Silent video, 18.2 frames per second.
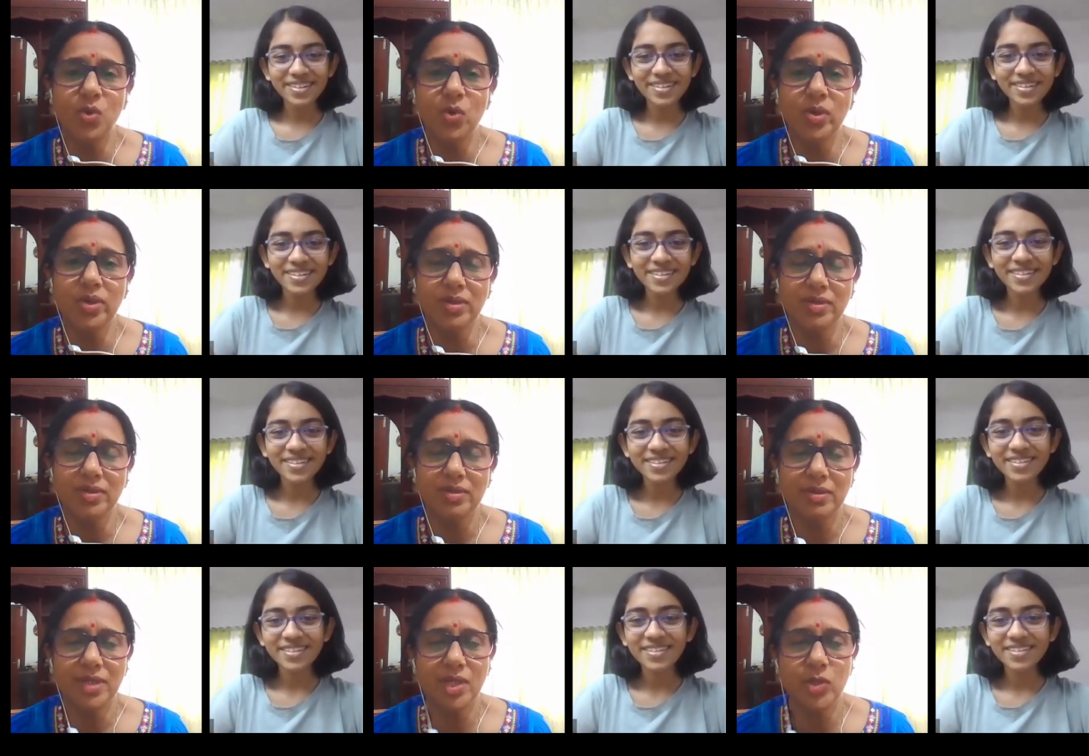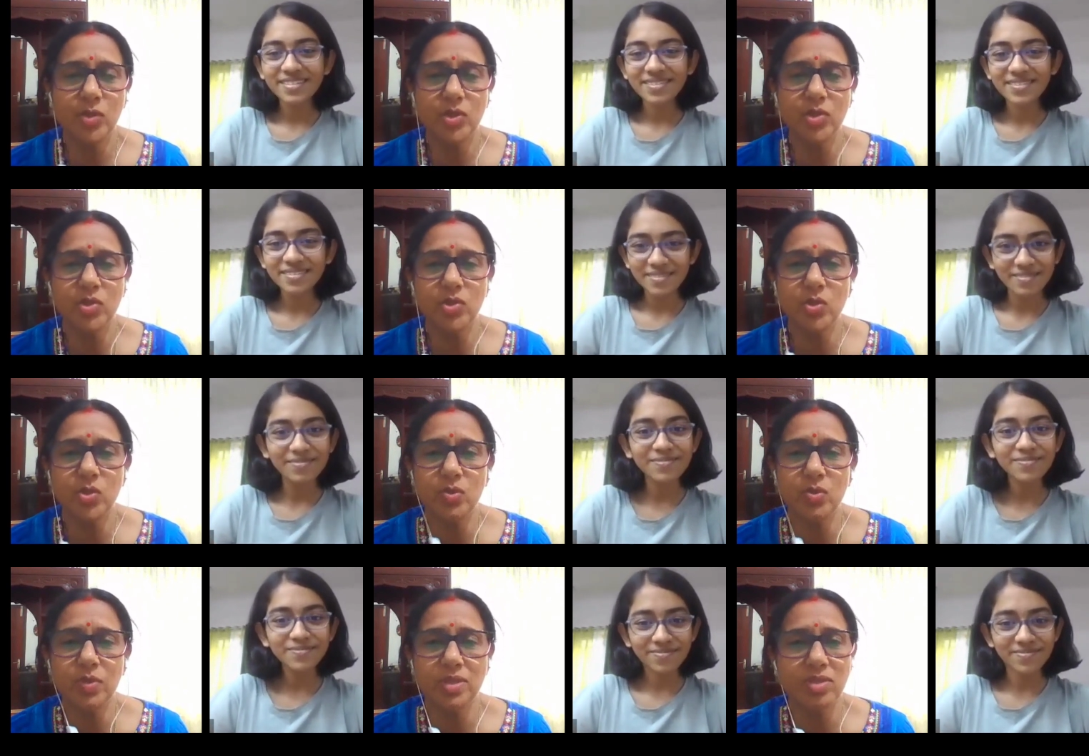Speaker 1: over, it was
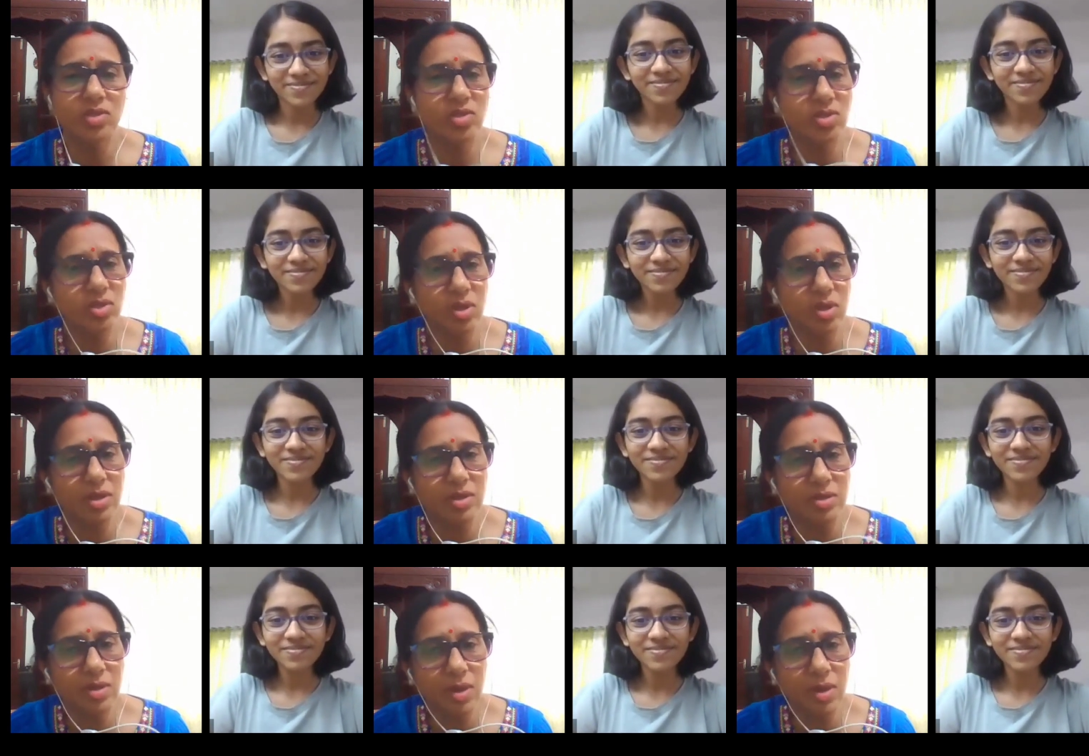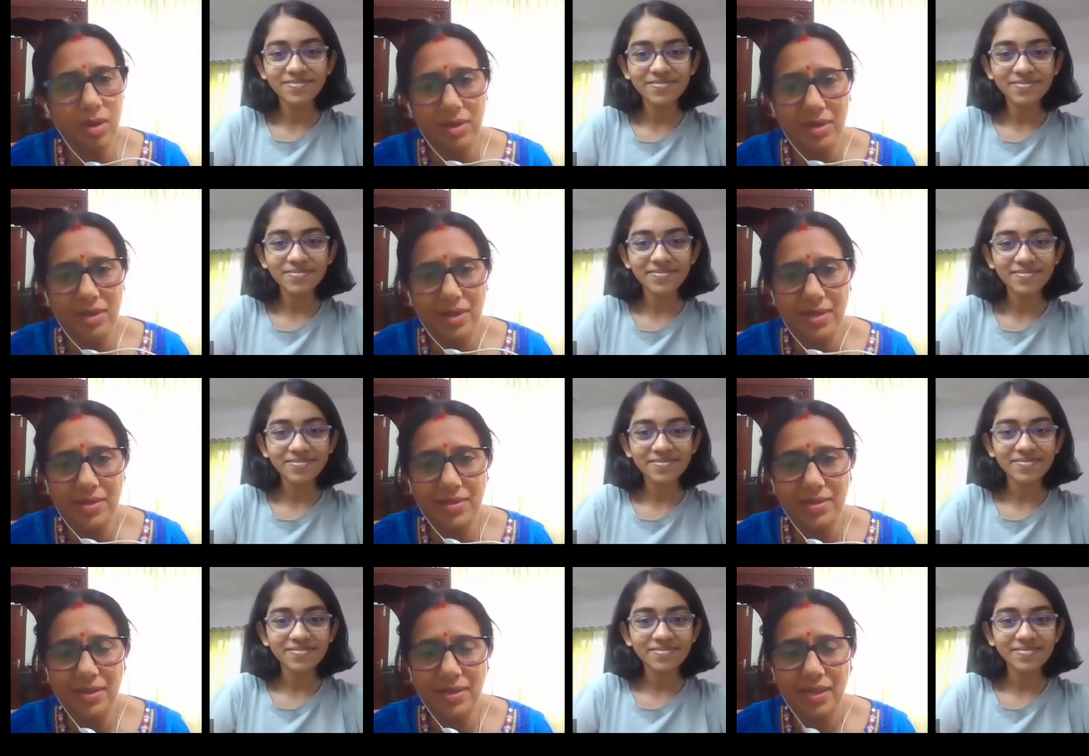two months solid
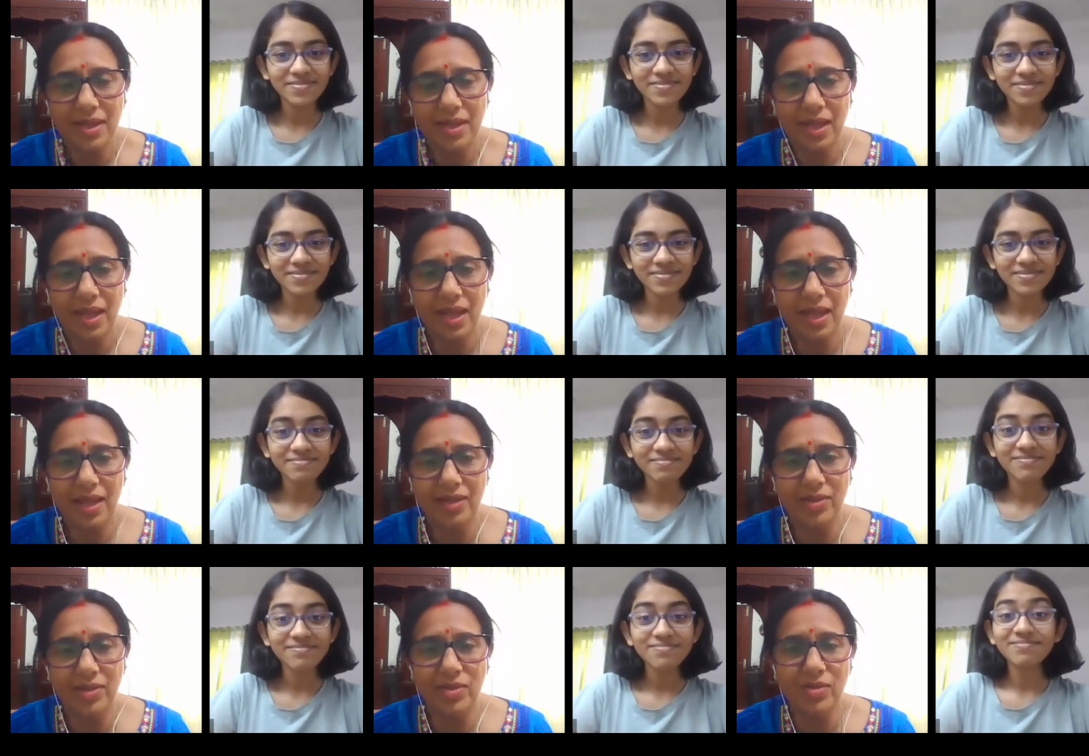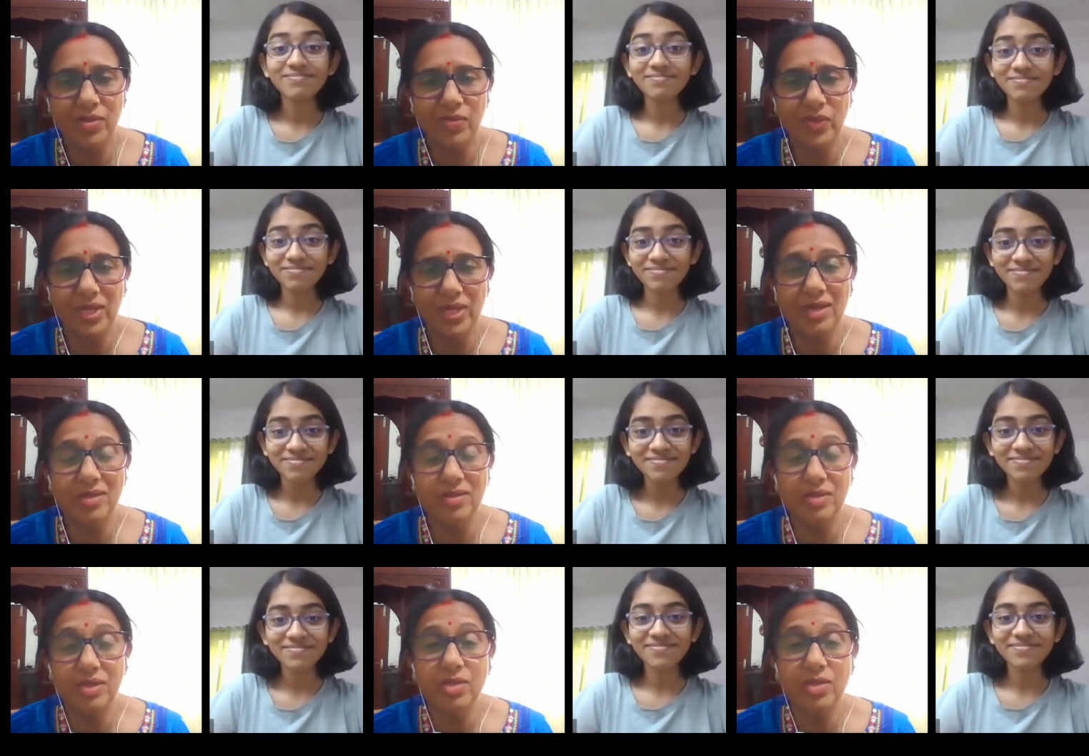holidays. And you know, we
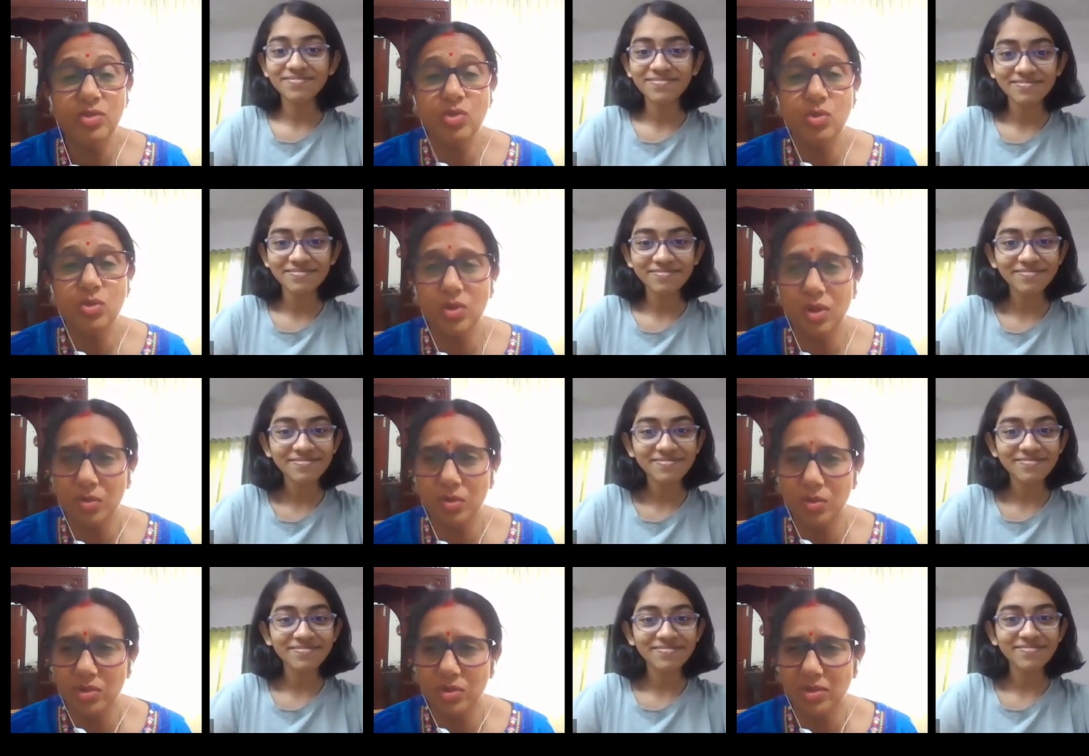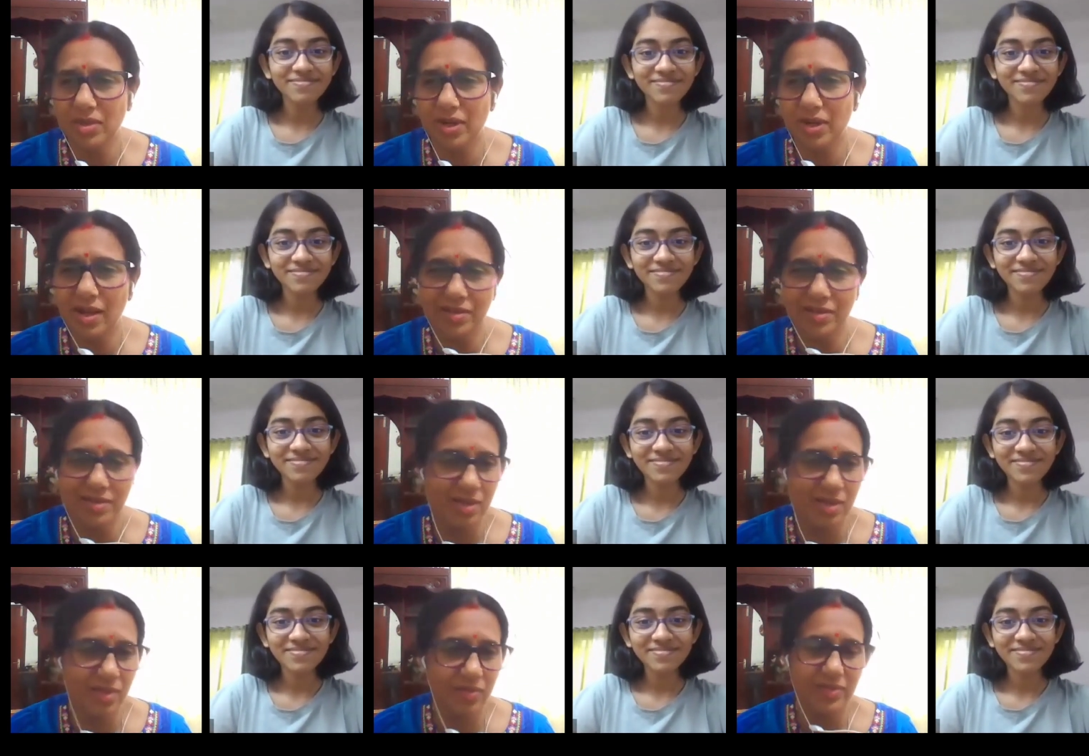literally threw our books the
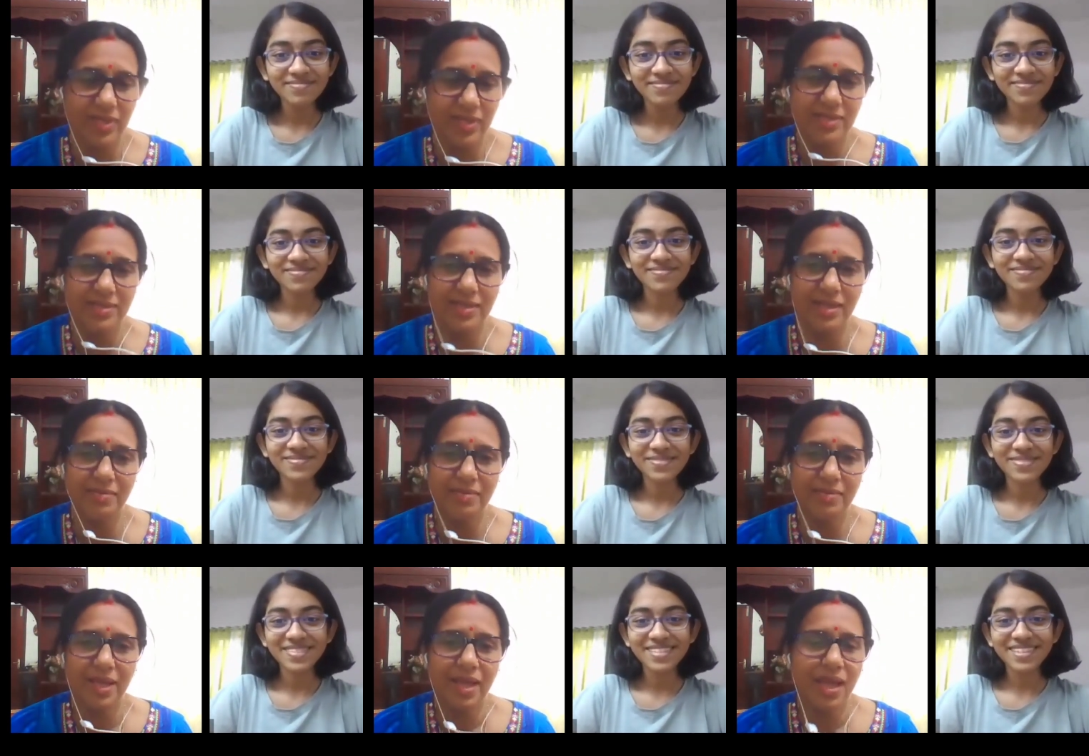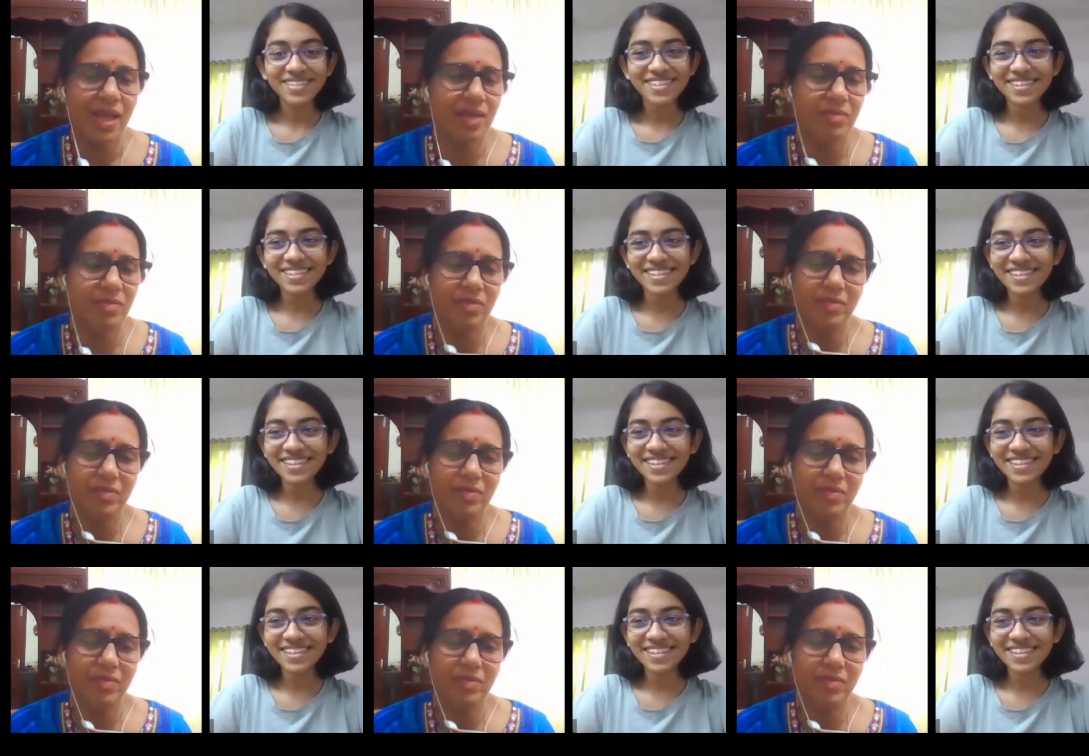last day of the exam and